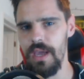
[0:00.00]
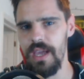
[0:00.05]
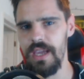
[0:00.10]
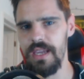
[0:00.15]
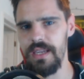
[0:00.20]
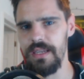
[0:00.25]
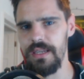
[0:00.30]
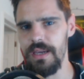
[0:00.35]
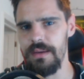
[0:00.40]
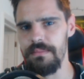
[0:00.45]

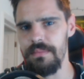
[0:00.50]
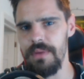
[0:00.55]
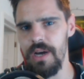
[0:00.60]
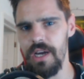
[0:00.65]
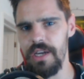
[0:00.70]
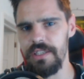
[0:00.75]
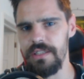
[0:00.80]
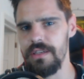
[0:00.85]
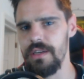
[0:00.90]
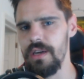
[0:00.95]
Hey,
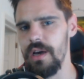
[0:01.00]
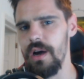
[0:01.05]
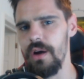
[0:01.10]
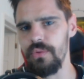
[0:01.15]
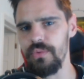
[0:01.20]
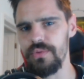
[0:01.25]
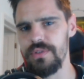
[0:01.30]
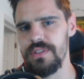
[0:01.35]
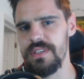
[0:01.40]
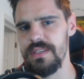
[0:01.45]
my
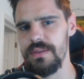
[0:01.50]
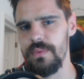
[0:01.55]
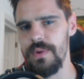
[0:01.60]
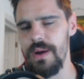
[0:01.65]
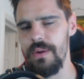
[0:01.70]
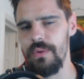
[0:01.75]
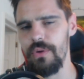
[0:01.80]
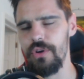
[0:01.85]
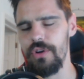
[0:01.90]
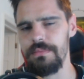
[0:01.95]
cult,
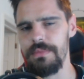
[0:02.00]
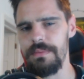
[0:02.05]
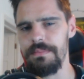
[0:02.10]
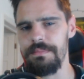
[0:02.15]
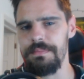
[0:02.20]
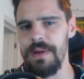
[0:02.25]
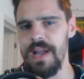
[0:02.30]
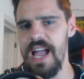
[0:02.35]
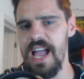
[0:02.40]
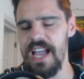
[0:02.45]
welcome
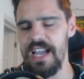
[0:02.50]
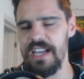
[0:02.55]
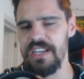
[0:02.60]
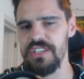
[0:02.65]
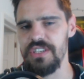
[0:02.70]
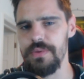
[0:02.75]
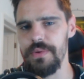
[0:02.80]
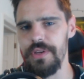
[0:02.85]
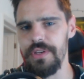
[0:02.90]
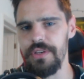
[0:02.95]
back
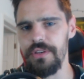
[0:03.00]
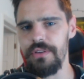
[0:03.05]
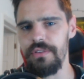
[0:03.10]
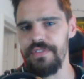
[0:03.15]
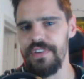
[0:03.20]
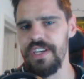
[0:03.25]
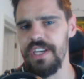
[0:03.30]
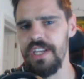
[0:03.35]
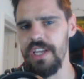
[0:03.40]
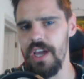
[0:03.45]
to a new
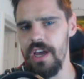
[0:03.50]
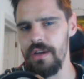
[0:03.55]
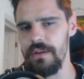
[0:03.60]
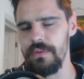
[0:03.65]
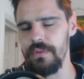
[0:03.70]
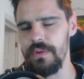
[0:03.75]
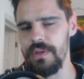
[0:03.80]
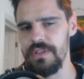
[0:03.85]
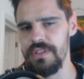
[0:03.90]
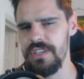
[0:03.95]

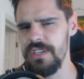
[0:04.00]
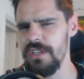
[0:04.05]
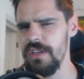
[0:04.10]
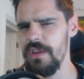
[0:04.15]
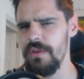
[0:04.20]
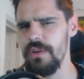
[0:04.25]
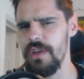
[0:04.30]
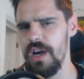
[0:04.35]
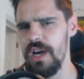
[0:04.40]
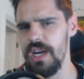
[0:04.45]
video. Do
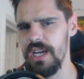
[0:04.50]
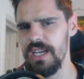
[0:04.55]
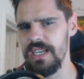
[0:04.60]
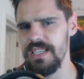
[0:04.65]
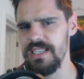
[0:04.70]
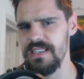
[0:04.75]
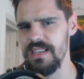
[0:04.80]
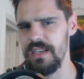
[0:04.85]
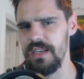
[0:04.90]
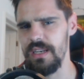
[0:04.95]
you
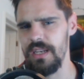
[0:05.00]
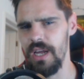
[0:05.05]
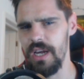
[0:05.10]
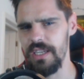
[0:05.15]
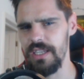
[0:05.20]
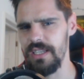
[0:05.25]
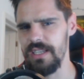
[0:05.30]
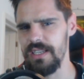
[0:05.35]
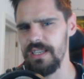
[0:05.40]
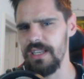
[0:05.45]
guys
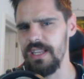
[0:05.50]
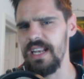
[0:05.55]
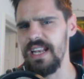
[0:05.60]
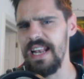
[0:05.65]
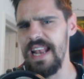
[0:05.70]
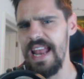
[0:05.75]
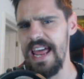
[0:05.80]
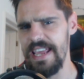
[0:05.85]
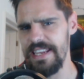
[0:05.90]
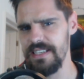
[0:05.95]
like
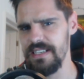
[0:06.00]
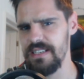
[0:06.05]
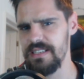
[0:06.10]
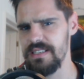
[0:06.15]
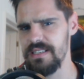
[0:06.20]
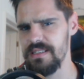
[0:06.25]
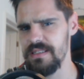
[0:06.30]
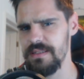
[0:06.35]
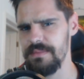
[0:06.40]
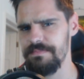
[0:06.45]

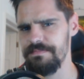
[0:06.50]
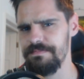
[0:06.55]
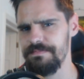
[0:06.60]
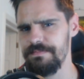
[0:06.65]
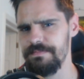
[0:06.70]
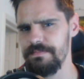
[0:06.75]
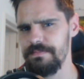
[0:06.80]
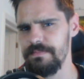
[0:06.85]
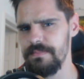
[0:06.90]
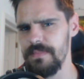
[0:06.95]
lakes?
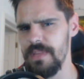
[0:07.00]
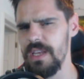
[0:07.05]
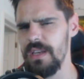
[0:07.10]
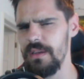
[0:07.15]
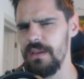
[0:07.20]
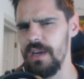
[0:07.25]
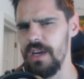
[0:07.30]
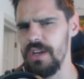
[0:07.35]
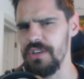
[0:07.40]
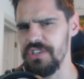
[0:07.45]

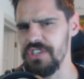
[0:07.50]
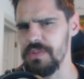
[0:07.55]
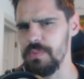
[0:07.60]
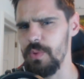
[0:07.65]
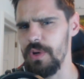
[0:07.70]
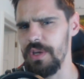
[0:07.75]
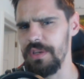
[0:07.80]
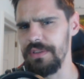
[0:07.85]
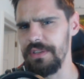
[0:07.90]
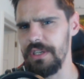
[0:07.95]
I just
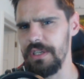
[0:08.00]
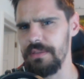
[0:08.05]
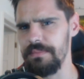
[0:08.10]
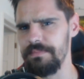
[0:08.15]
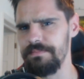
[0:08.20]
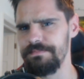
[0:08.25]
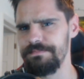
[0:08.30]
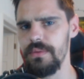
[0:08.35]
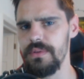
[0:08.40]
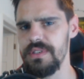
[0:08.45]
wonder.
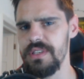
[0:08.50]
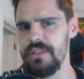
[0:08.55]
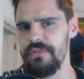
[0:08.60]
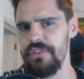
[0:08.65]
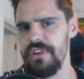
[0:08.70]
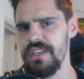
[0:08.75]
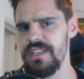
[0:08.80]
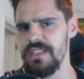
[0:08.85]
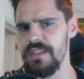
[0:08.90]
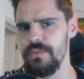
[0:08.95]
To the
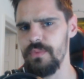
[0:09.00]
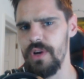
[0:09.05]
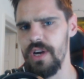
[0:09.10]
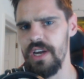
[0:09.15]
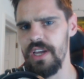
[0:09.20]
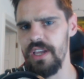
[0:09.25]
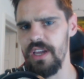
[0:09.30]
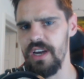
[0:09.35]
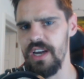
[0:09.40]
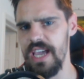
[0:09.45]
reason
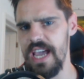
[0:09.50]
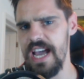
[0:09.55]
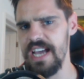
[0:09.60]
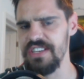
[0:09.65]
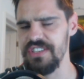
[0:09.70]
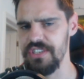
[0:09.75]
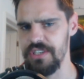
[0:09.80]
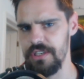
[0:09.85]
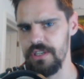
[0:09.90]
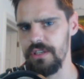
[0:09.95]
why I
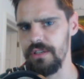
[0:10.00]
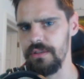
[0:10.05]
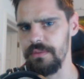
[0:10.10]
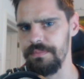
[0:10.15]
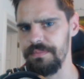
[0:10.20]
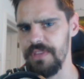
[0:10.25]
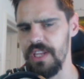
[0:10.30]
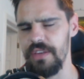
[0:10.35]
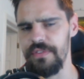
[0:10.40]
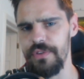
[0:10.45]
ask you
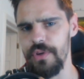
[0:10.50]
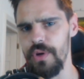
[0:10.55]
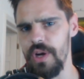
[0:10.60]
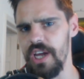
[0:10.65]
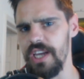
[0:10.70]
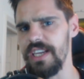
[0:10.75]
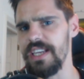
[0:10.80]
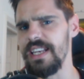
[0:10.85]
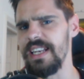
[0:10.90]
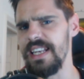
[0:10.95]
if you
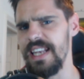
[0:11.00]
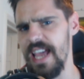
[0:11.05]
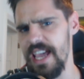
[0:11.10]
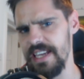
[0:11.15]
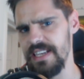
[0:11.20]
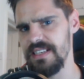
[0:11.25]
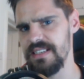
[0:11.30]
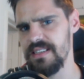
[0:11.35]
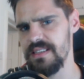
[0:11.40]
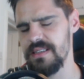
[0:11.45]
like
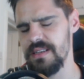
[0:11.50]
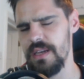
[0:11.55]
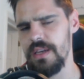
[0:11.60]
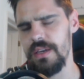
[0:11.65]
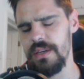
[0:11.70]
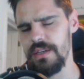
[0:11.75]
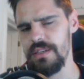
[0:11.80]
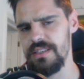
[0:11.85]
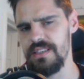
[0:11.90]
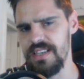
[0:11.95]
lakes,
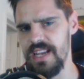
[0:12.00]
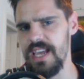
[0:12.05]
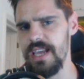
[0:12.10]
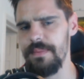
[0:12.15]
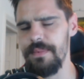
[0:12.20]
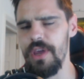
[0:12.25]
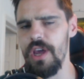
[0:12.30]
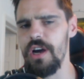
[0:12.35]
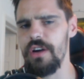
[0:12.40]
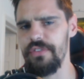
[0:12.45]
today
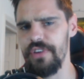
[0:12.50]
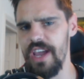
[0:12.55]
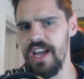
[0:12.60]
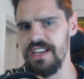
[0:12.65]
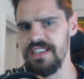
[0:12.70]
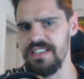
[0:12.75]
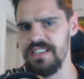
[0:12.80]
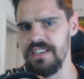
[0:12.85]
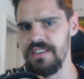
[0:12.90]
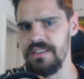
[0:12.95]
we are
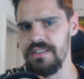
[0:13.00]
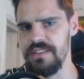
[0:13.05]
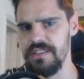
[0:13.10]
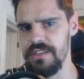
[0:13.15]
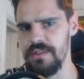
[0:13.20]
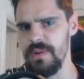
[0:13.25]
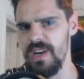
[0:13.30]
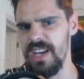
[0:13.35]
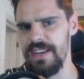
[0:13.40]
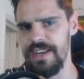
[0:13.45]
reacting
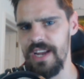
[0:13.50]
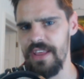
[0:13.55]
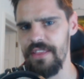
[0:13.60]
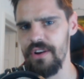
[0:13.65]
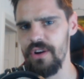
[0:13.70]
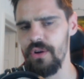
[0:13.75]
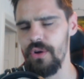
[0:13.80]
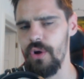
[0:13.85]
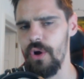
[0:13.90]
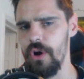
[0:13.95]
to an
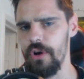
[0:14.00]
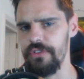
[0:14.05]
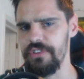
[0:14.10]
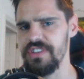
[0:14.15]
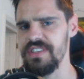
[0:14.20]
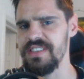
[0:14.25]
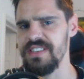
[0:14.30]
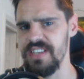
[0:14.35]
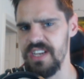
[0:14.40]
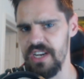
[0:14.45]
analog horror
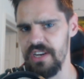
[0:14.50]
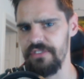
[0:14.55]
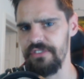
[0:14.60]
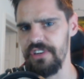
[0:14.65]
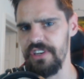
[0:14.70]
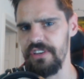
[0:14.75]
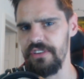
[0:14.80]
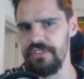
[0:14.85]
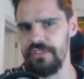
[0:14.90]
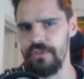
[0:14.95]

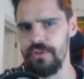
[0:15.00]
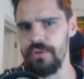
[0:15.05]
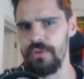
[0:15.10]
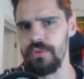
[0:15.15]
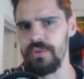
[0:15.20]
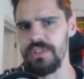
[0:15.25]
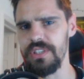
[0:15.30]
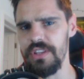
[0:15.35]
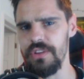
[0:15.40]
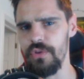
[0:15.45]
series
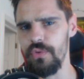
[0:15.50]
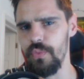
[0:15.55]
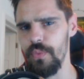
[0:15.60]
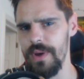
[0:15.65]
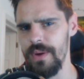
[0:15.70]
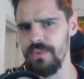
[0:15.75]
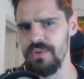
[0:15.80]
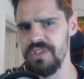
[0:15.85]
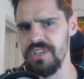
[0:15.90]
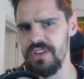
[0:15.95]
called the
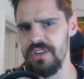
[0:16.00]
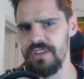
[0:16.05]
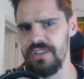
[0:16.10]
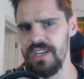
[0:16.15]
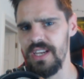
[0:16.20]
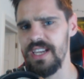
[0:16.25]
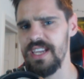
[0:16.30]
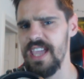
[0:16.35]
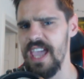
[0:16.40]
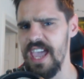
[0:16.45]
Wilton
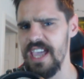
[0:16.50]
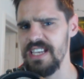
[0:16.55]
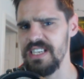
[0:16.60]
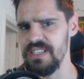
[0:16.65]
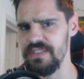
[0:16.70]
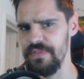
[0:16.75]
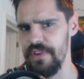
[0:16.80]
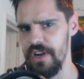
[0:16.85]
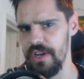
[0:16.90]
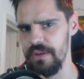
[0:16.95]

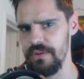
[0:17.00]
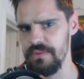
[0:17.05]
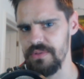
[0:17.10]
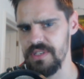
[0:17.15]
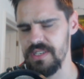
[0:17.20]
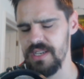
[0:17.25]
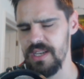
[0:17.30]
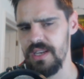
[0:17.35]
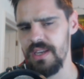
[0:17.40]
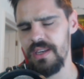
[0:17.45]
Case
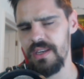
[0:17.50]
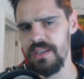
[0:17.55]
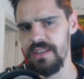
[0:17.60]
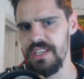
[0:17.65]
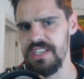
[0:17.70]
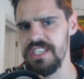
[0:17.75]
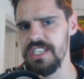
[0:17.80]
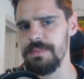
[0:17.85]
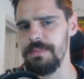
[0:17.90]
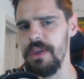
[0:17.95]
Files.
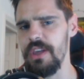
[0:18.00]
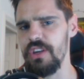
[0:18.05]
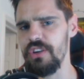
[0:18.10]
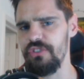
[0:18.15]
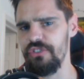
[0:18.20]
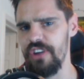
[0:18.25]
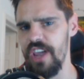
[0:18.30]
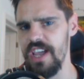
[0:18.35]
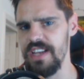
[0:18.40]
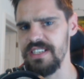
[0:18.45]
This is being
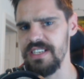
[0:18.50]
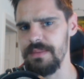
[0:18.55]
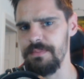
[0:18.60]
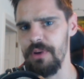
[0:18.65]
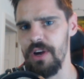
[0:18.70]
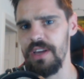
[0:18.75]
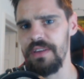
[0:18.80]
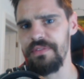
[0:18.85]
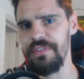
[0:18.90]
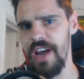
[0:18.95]
created
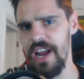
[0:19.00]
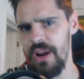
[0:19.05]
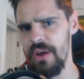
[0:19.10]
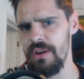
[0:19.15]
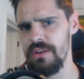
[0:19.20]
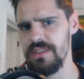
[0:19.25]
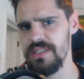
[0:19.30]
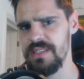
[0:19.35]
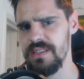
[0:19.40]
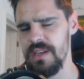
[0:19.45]
by
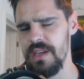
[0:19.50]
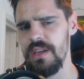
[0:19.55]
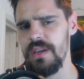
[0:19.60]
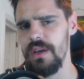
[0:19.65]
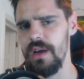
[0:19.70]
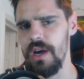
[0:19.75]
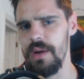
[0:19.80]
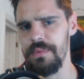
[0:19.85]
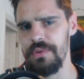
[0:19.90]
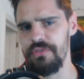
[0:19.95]
Valox.
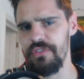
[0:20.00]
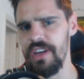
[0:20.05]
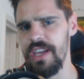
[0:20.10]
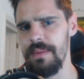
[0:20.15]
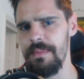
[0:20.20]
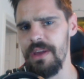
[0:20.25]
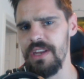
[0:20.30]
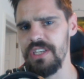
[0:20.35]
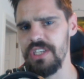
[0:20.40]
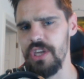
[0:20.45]
I would
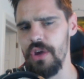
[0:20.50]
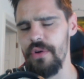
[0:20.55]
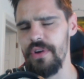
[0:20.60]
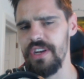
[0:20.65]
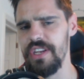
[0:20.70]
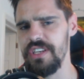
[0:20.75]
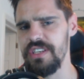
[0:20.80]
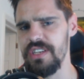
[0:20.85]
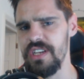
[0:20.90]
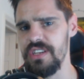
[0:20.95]
recommend
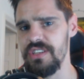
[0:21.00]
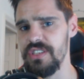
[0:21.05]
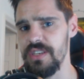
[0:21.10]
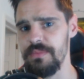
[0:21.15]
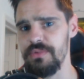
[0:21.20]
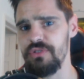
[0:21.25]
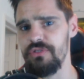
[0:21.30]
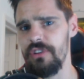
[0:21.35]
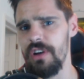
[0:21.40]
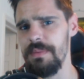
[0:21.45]
going and
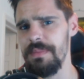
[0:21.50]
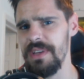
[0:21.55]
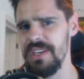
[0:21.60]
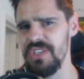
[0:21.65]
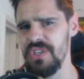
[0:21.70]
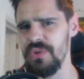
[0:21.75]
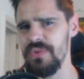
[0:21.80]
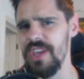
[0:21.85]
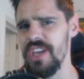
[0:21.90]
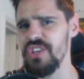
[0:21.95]
subscribing
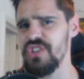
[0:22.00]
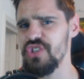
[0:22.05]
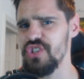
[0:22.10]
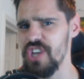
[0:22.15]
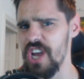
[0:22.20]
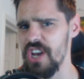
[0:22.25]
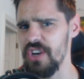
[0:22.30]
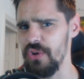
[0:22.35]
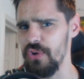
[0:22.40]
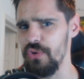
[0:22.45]
to their
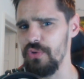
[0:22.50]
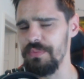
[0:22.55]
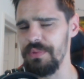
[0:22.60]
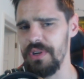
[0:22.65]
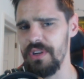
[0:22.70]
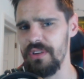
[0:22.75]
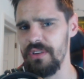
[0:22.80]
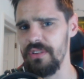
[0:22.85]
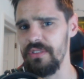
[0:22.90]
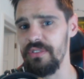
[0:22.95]
channel
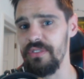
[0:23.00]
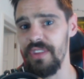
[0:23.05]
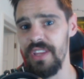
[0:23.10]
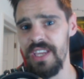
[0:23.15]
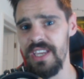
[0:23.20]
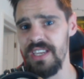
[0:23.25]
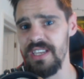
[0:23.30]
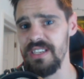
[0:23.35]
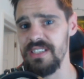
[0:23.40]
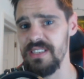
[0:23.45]
because
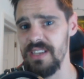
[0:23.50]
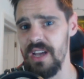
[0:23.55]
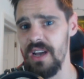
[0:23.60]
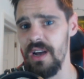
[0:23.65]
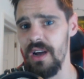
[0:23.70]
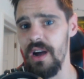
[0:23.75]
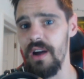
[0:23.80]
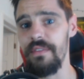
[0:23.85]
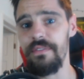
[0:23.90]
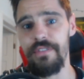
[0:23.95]
these
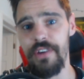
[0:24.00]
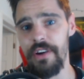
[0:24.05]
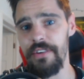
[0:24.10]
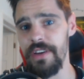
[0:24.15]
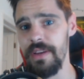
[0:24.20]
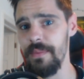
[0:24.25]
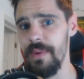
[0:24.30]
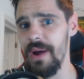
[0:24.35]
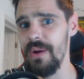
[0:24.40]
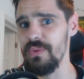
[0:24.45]
are
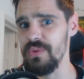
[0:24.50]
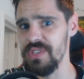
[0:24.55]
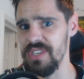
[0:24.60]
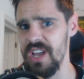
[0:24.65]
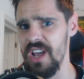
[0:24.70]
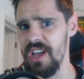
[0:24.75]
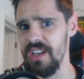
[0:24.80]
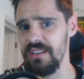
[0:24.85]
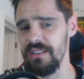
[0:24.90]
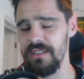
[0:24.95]
very well
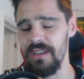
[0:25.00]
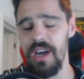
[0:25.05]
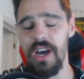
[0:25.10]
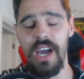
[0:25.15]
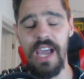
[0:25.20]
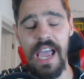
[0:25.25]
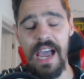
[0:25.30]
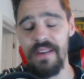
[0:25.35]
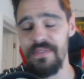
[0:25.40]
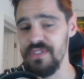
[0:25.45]
done,
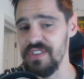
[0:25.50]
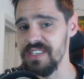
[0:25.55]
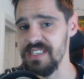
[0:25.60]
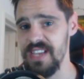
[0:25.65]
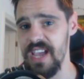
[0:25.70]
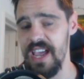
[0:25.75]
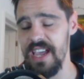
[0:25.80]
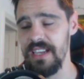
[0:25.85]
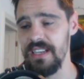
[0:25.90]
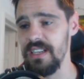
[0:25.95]
I have to
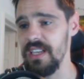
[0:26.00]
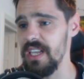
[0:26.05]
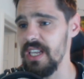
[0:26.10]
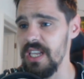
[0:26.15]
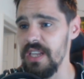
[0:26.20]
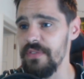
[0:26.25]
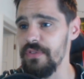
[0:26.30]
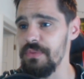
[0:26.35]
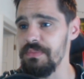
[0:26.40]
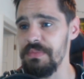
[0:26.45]
say.
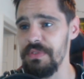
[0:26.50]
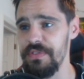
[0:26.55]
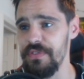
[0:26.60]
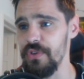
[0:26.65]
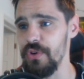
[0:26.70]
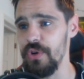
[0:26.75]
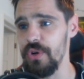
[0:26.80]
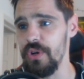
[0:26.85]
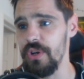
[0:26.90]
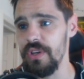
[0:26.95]
Even
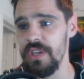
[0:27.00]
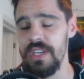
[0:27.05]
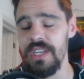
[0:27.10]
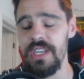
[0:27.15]
before